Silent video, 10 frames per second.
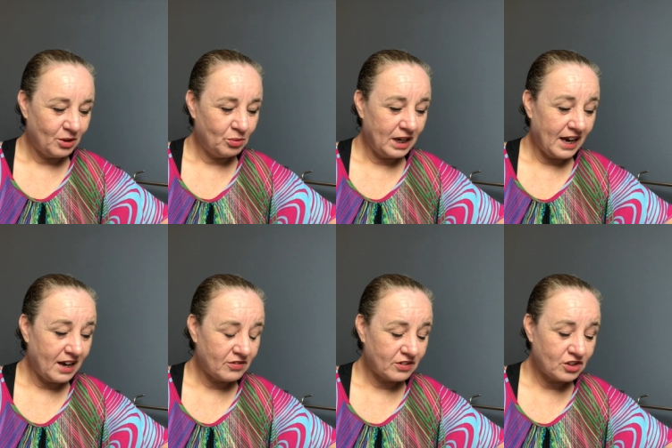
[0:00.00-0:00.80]
We
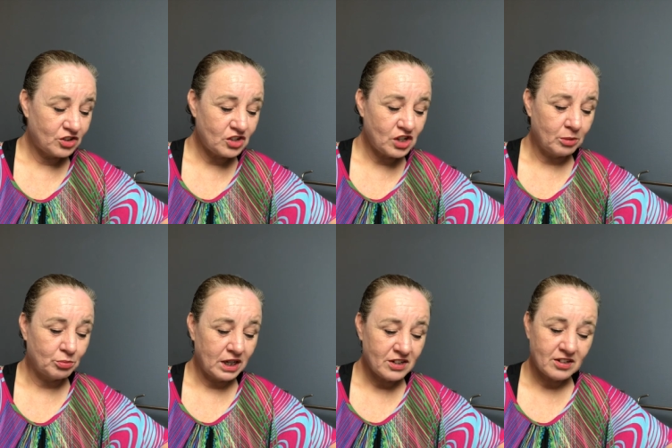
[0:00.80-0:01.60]
have Stitching
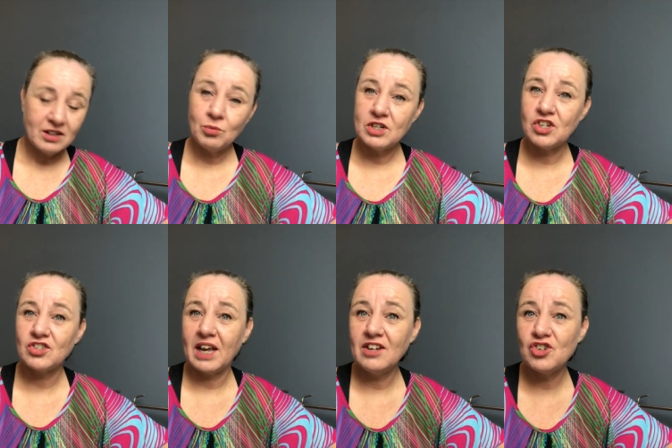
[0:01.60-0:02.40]
Brit, which is
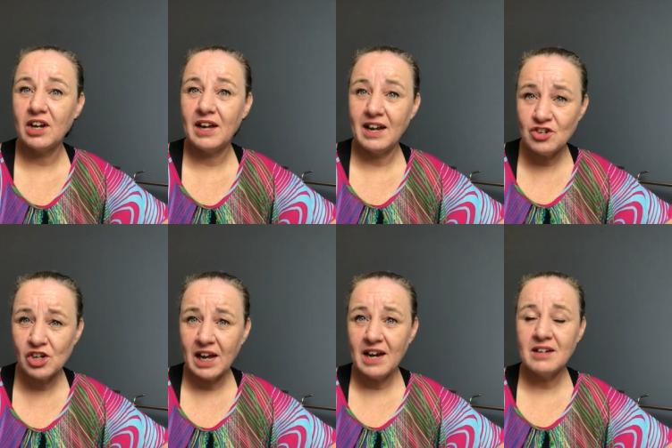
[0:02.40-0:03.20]

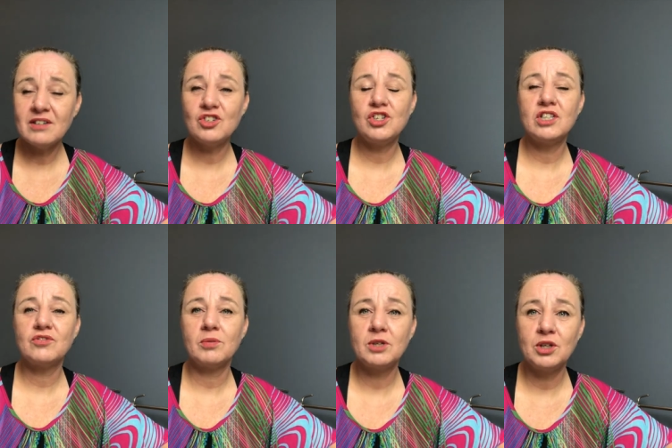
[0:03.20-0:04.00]
Angela. She is
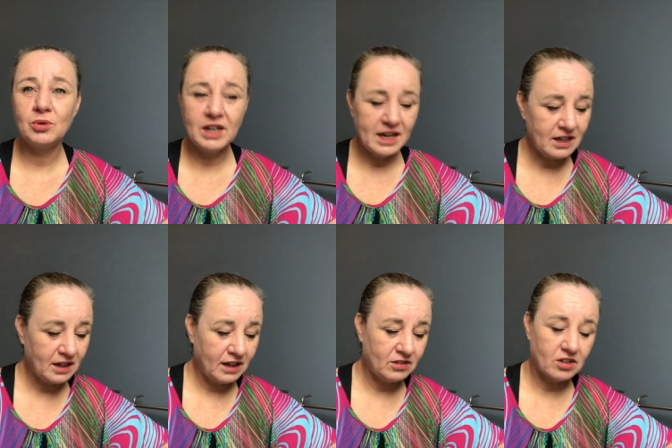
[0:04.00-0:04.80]
from the UK
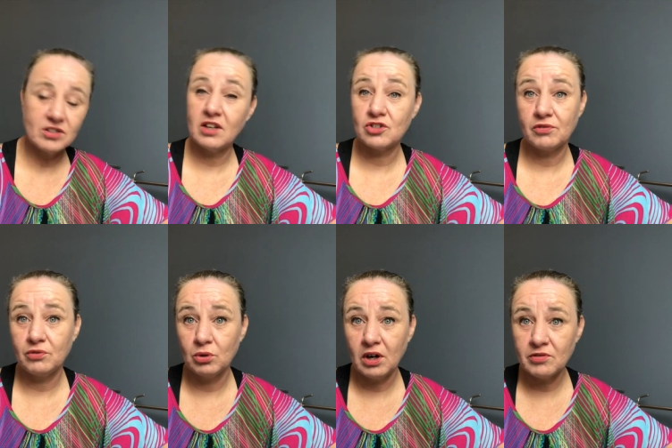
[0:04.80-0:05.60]
and does lots of
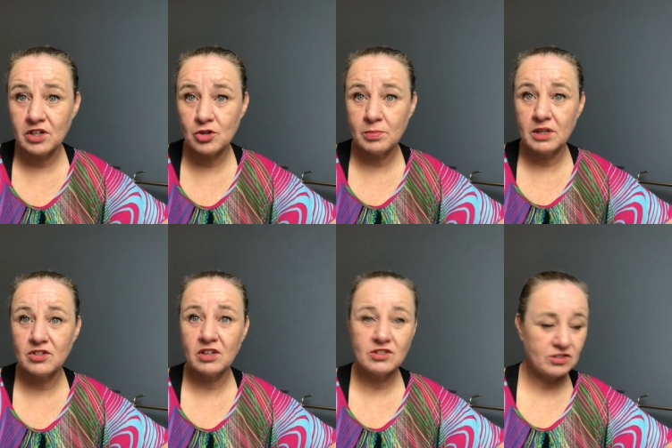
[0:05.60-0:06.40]
full coverage
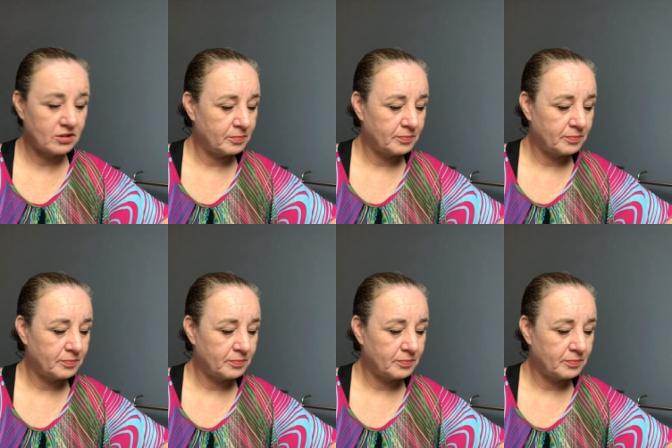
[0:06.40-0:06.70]
pieces.